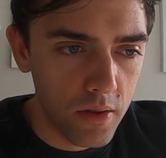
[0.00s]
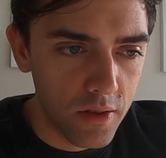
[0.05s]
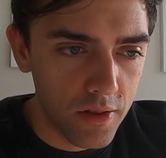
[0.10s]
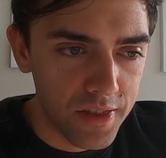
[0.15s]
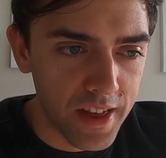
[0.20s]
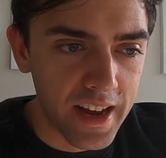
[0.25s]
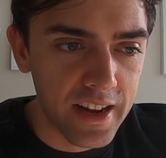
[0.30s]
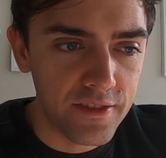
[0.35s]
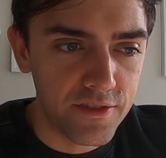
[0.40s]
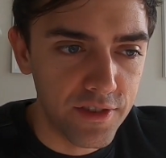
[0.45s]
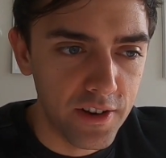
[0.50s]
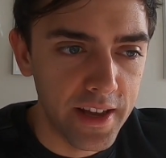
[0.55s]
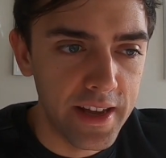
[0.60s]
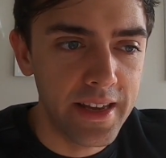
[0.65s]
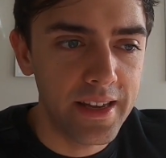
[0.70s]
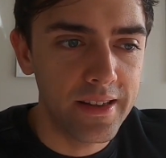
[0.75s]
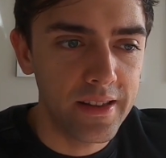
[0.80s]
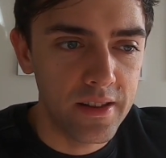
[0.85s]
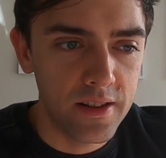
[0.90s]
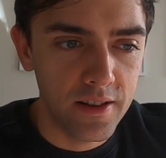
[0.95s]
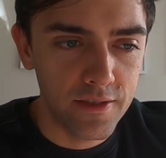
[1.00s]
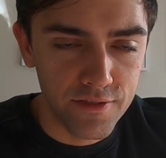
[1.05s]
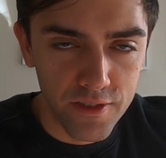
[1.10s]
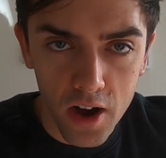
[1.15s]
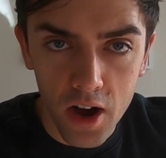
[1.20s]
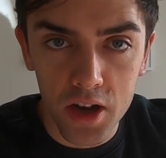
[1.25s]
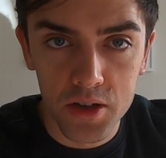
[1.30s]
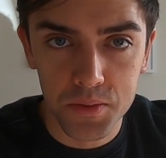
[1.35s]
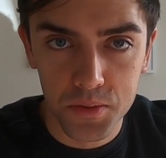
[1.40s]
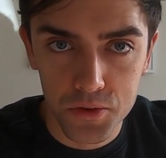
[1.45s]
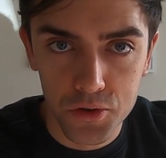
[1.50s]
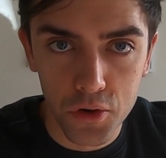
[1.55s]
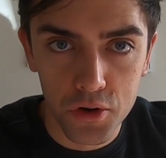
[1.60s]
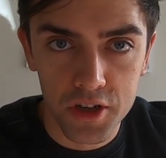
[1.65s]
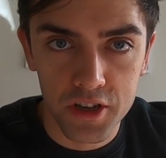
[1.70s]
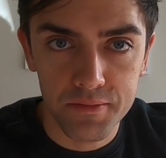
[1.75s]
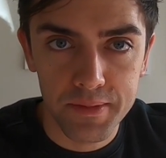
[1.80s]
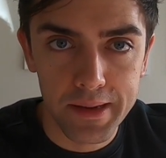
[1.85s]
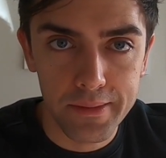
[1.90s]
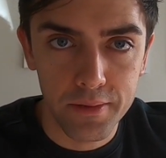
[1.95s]
Thankfully, the vast
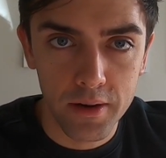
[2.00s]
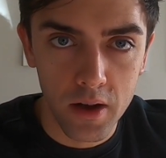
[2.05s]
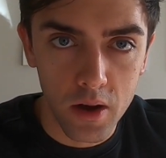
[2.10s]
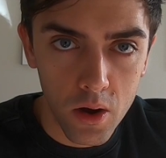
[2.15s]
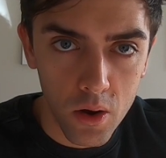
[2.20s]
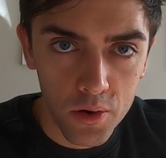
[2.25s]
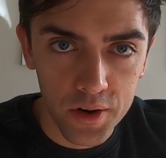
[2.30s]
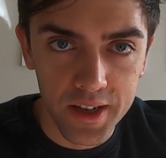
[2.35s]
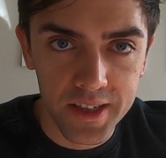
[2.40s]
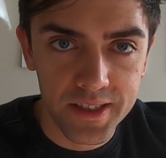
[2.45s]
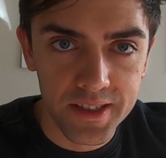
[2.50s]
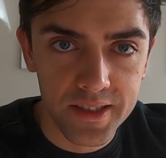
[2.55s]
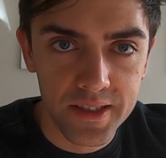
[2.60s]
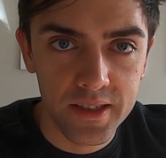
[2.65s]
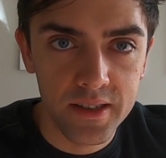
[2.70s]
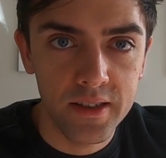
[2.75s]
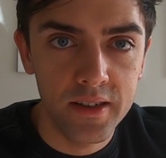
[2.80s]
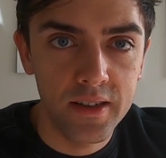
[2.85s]
majority of people are honest,